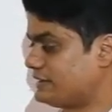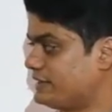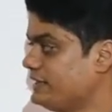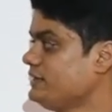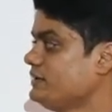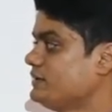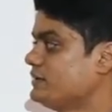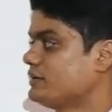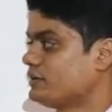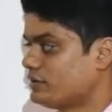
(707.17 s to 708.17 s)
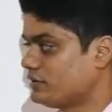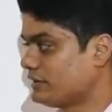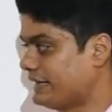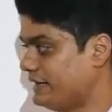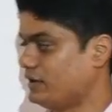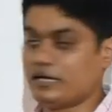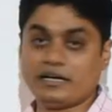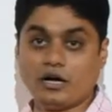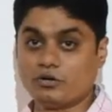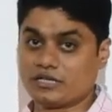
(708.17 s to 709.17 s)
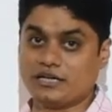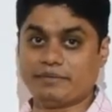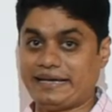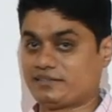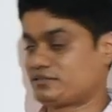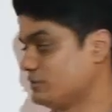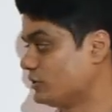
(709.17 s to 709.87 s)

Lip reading: T, and outcome X.